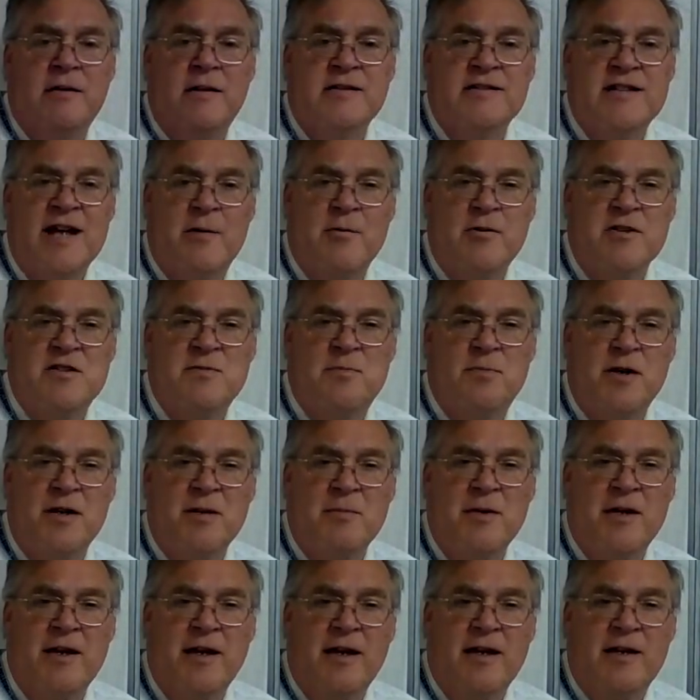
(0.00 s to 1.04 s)
is that when
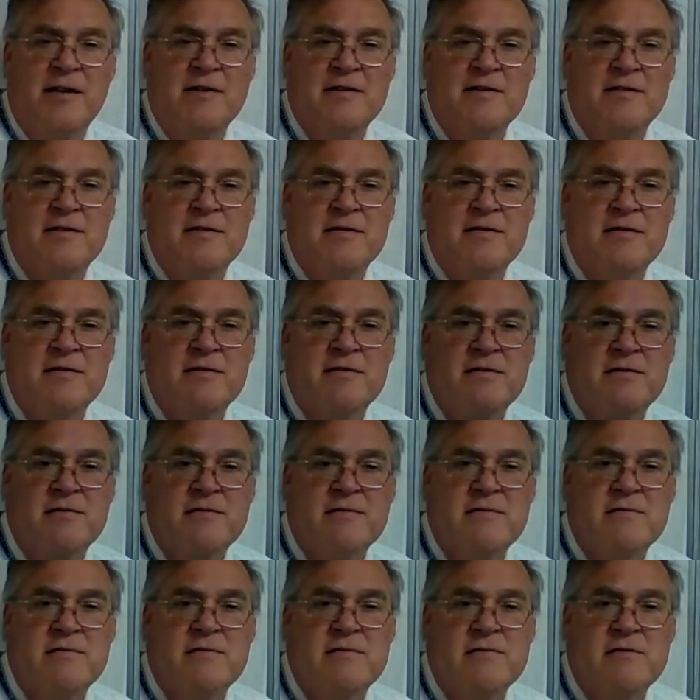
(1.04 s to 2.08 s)
spring begins?
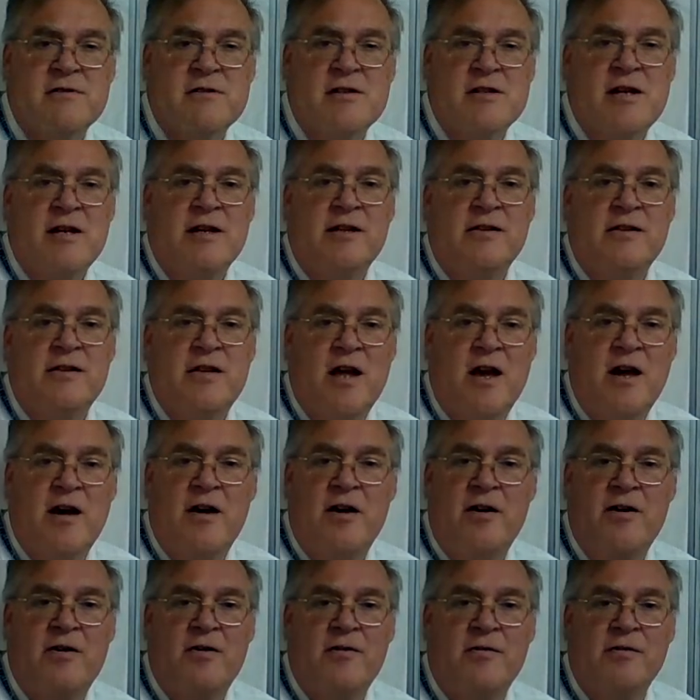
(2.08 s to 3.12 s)

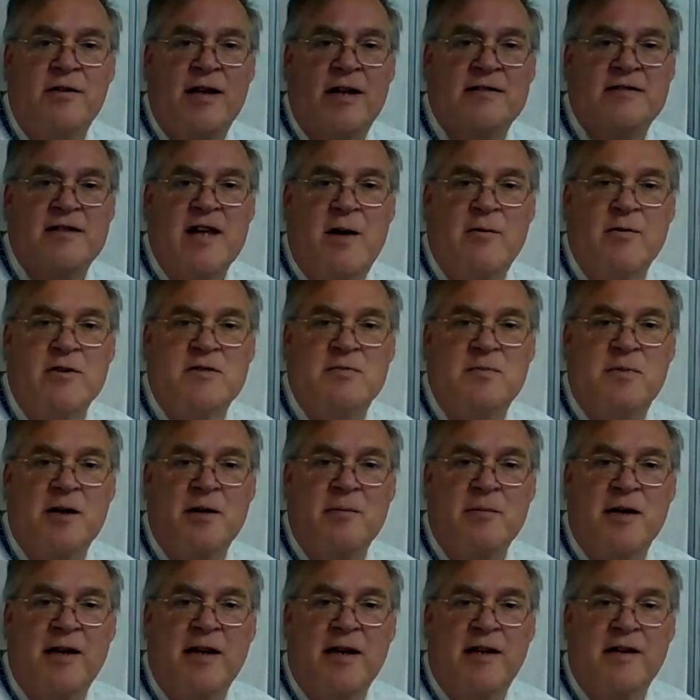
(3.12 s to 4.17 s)
No, that's not when
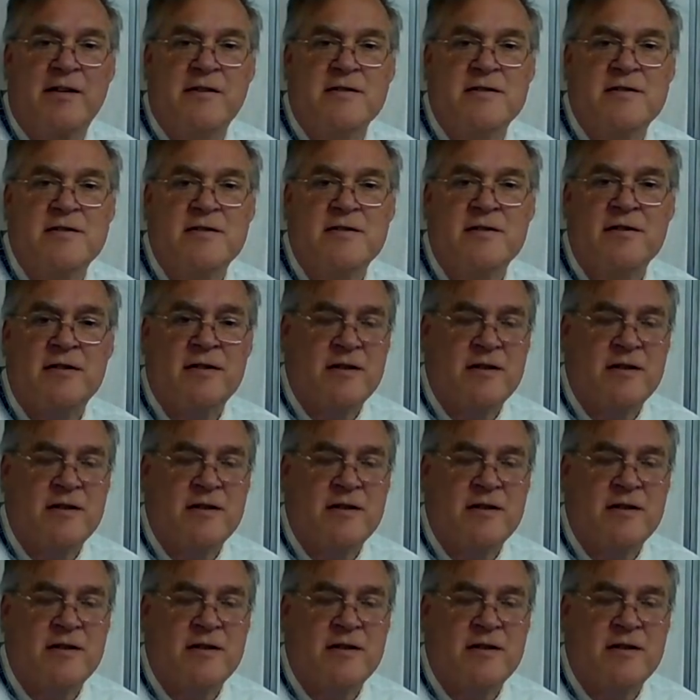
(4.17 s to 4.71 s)
spring begins.